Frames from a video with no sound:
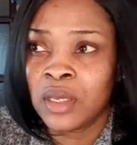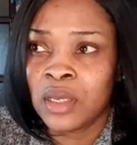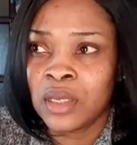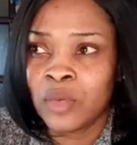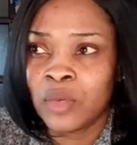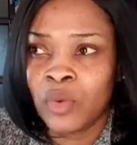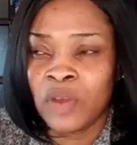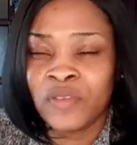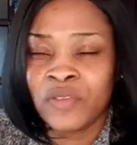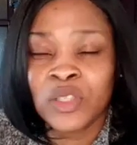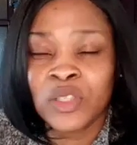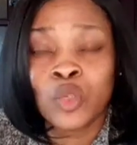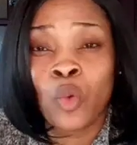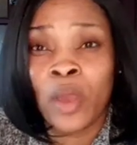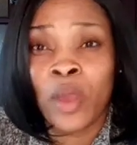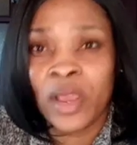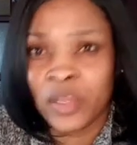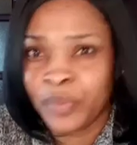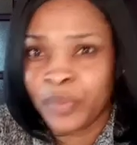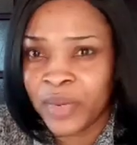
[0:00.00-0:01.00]
One of these
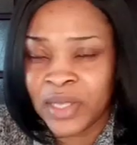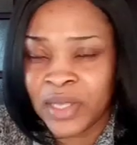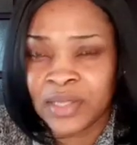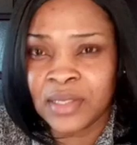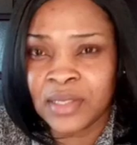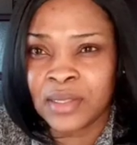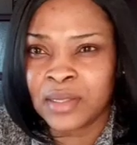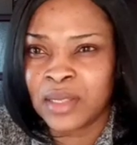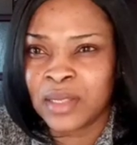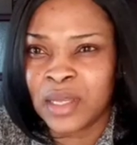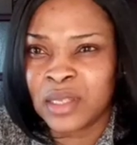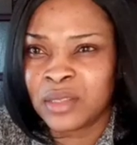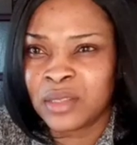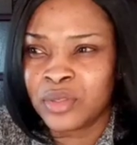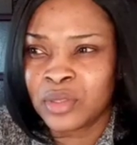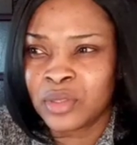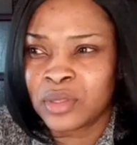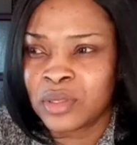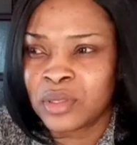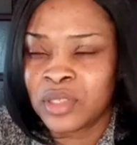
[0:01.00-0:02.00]
quiet places that
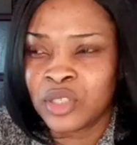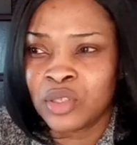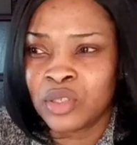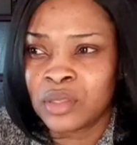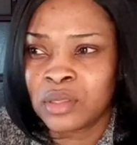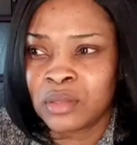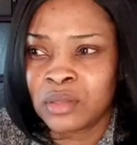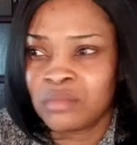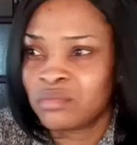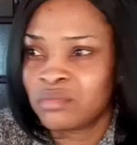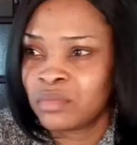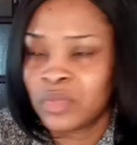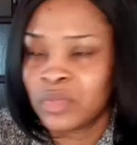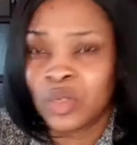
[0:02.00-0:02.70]
they're just